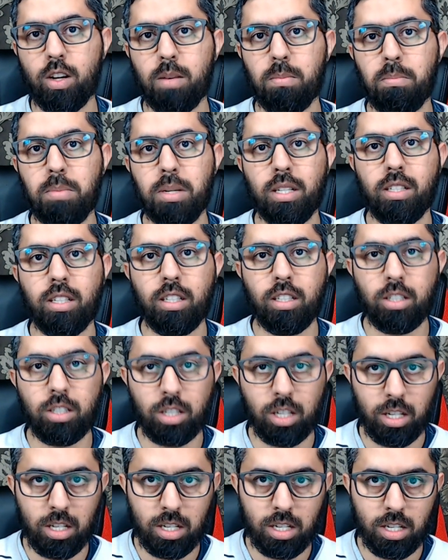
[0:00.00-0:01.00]
on building
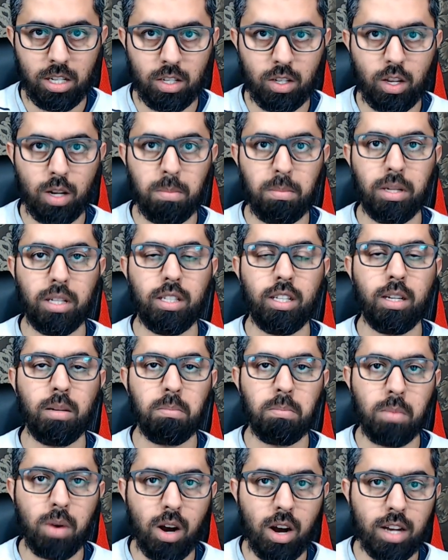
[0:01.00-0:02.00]
churches, on
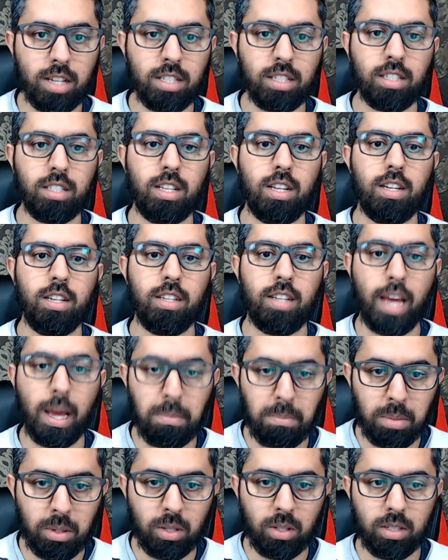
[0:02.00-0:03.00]
building mosques and
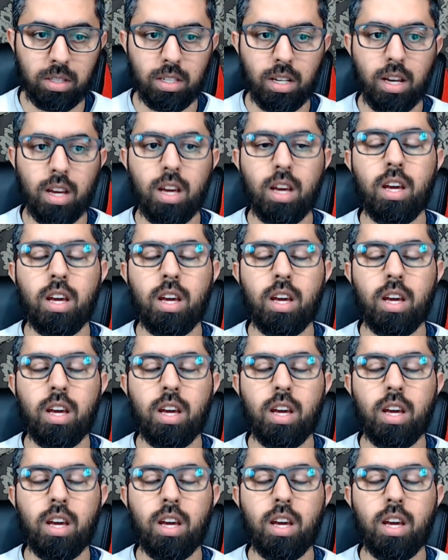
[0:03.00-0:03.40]
temples.